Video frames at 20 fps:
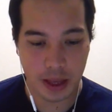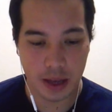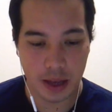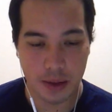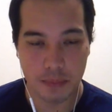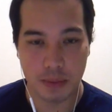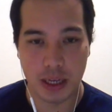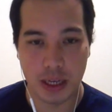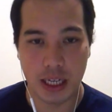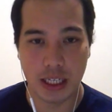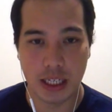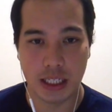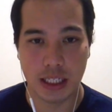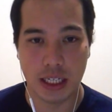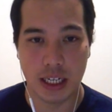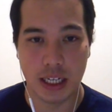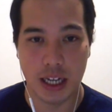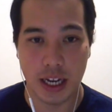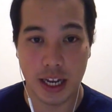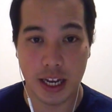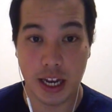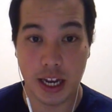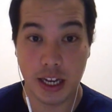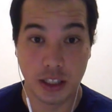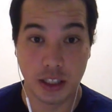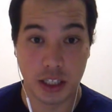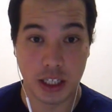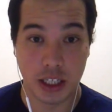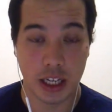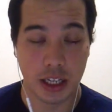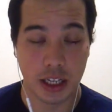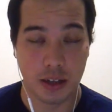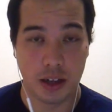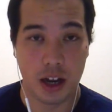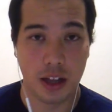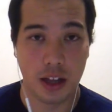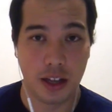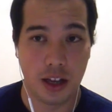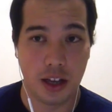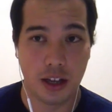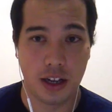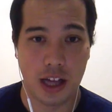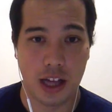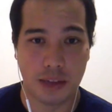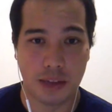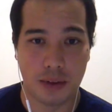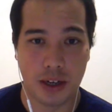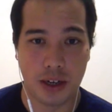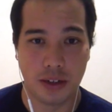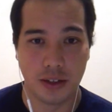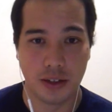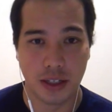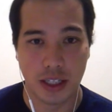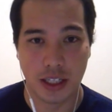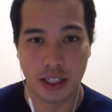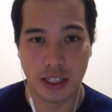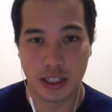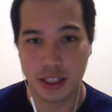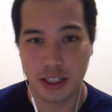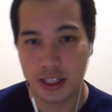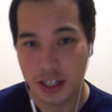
but again, just like a lot of the other Death Rattles, it's